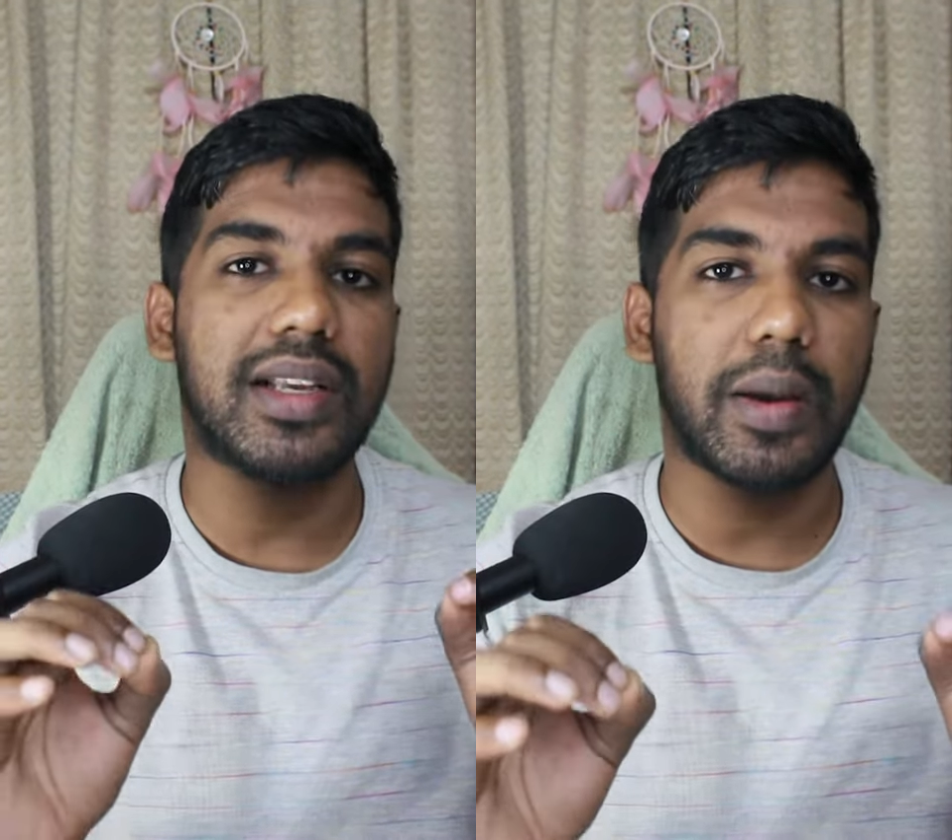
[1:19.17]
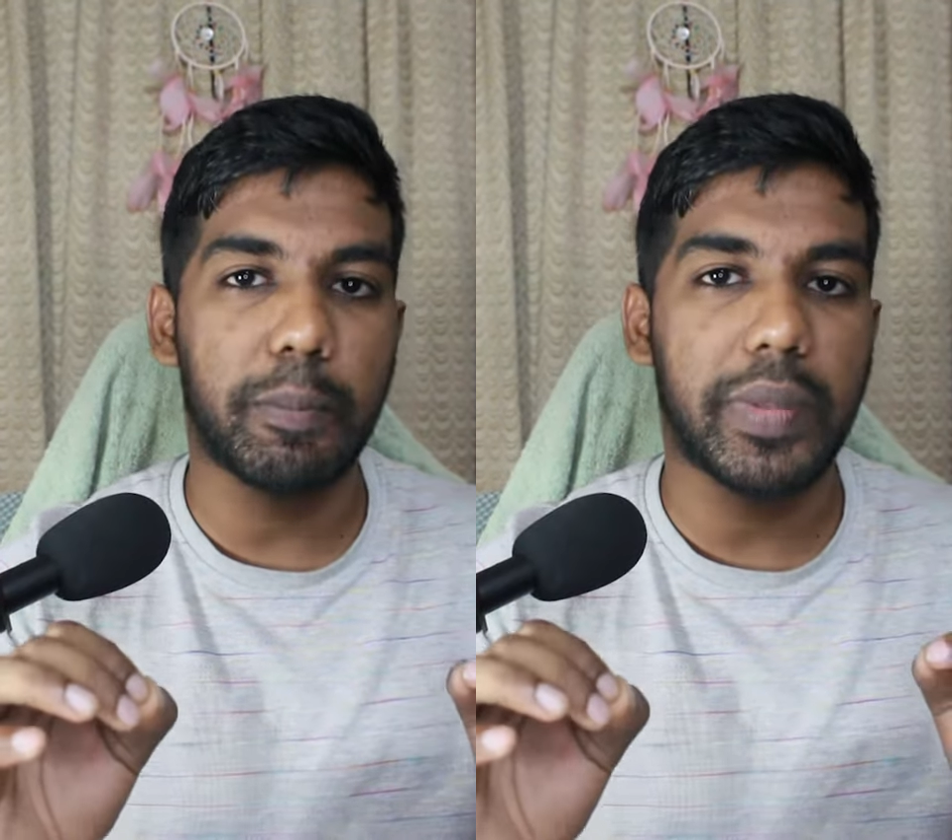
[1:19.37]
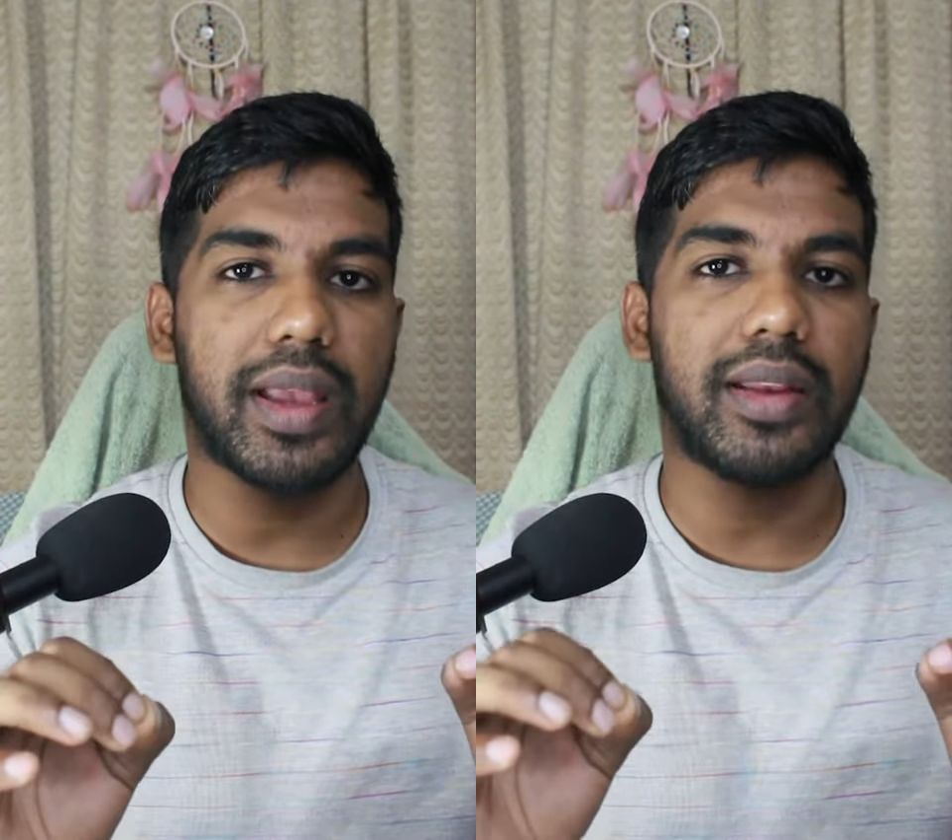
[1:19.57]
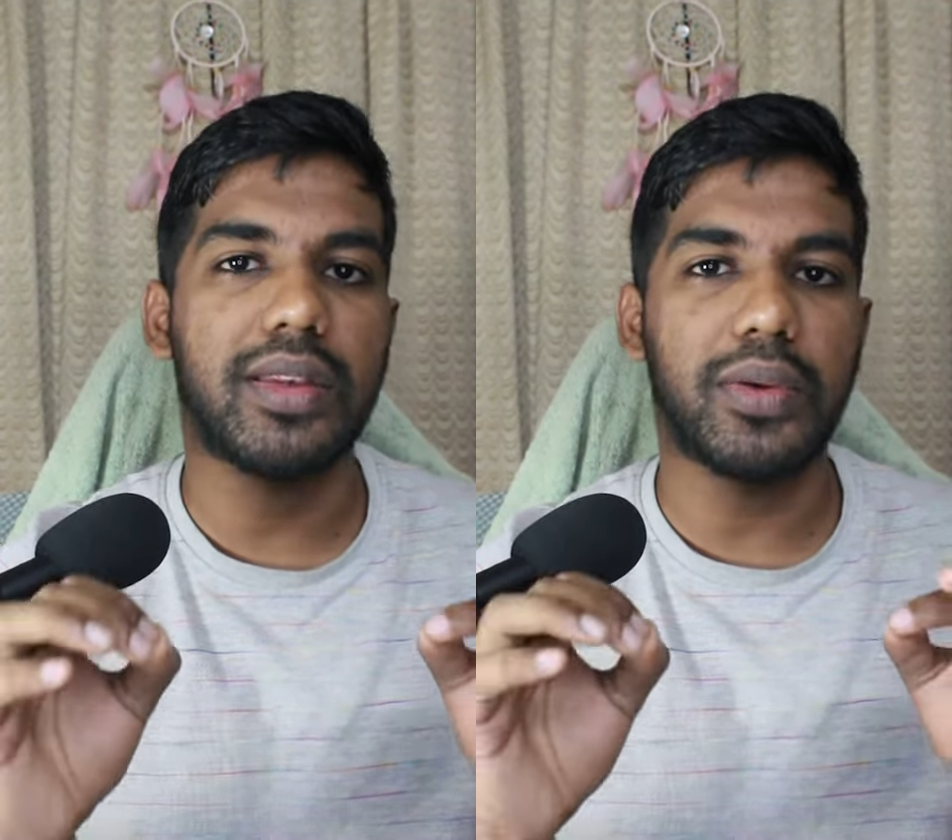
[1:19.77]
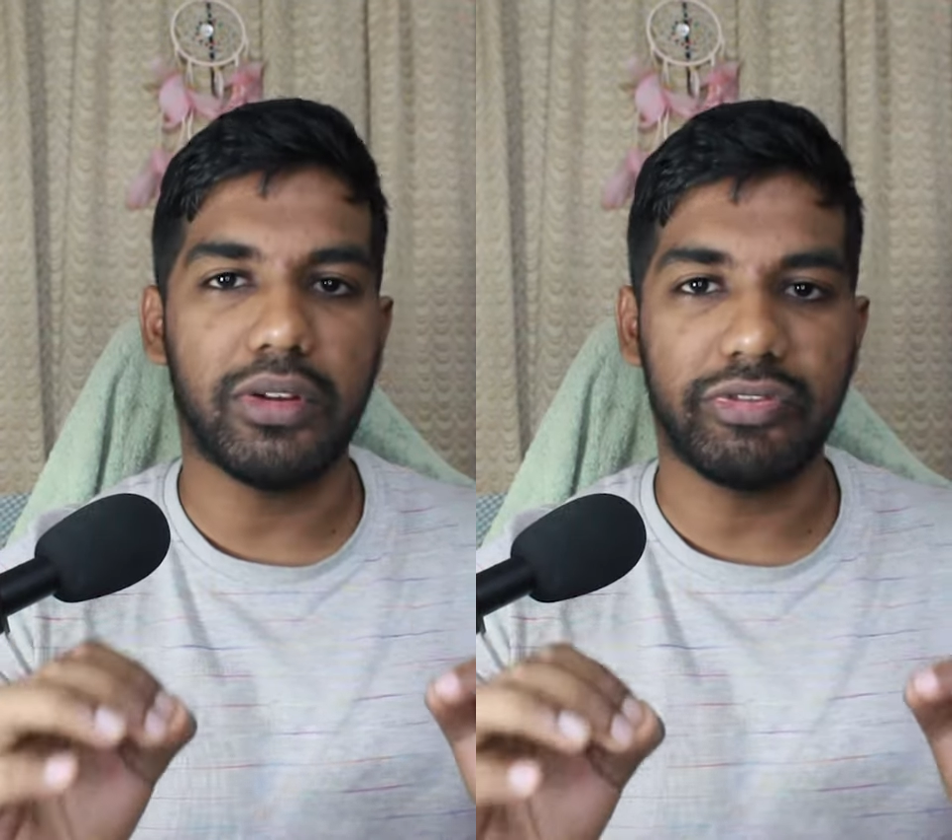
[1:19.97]
compared
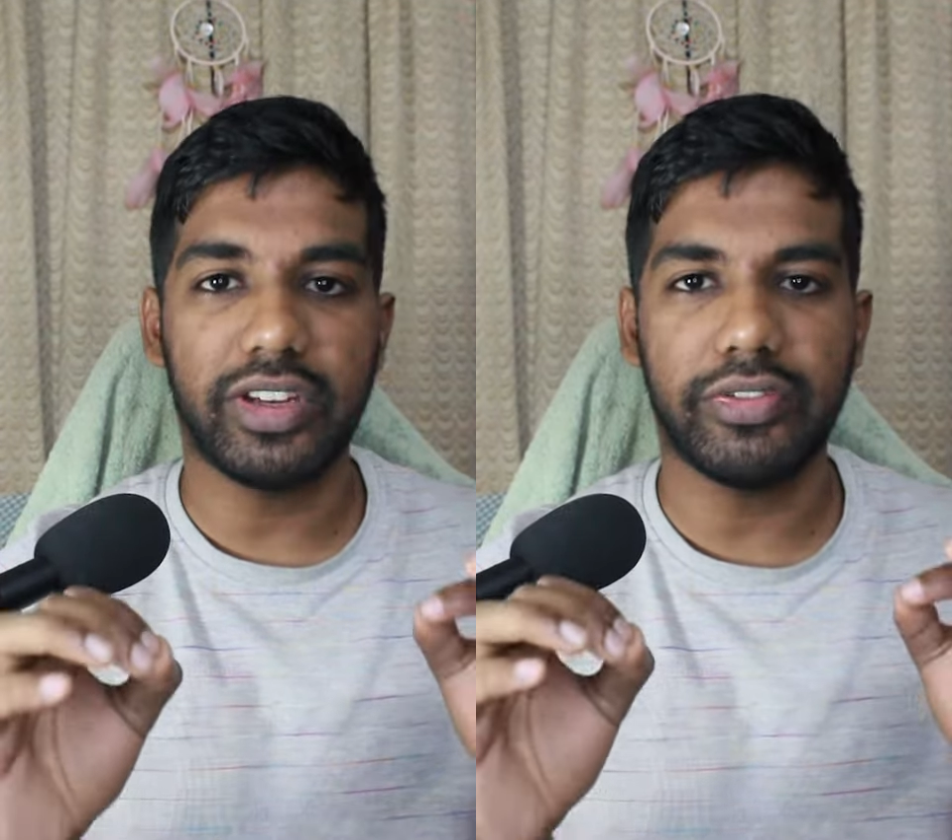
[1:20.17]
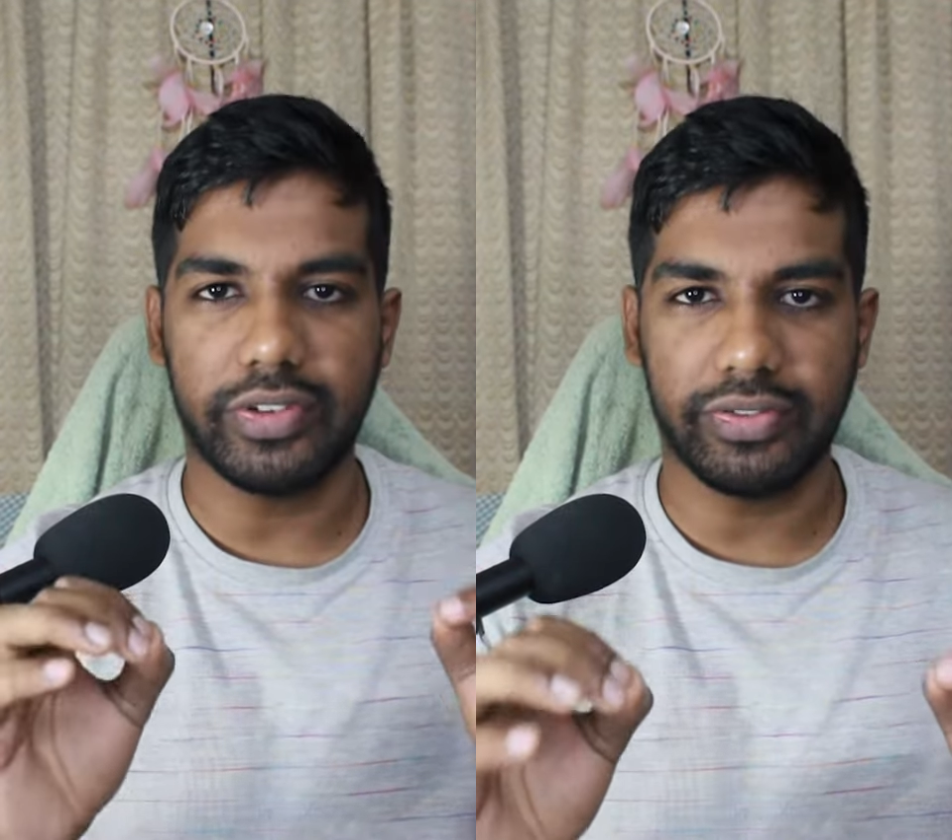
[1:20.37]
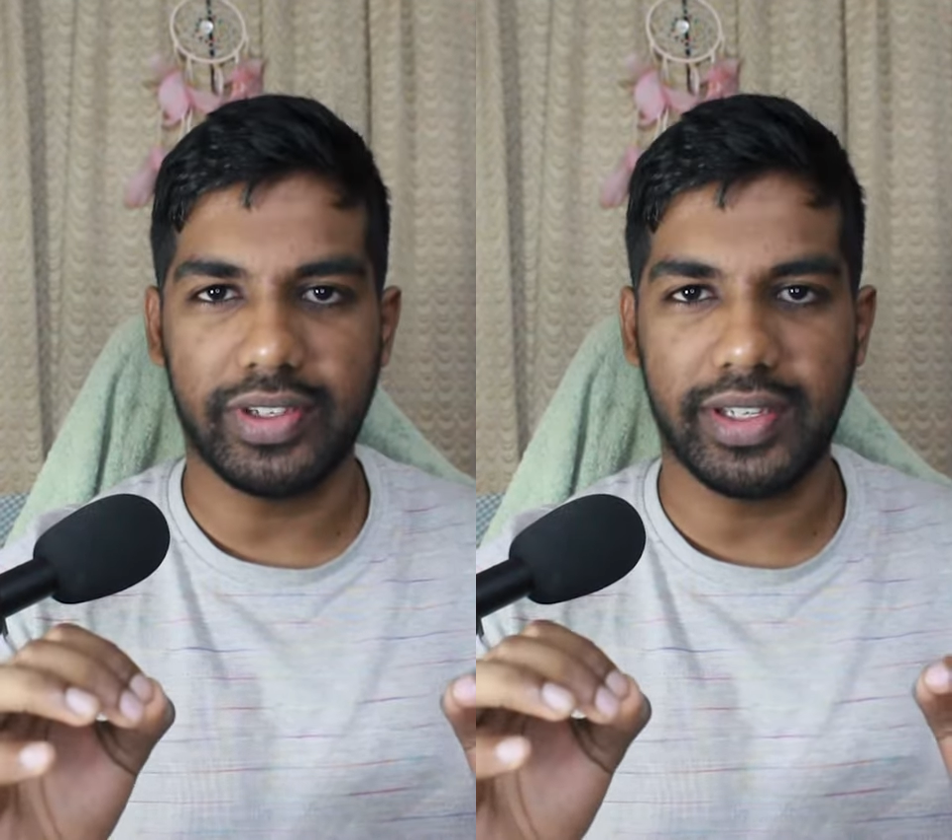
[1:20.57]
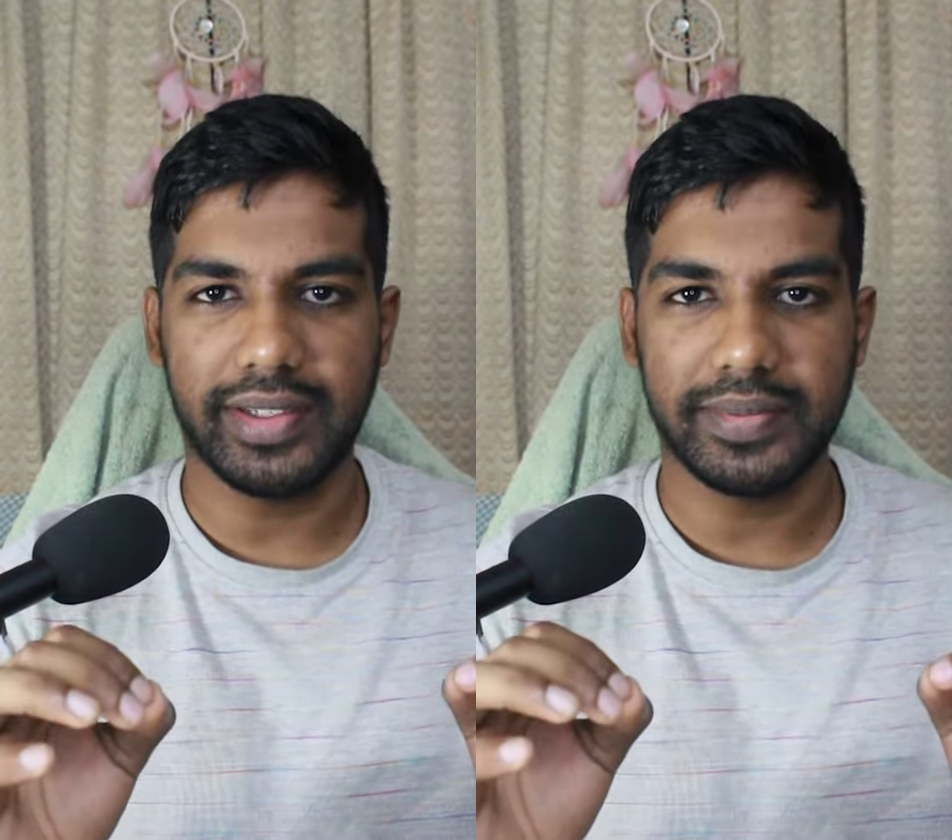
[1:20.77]
to Nifty 50.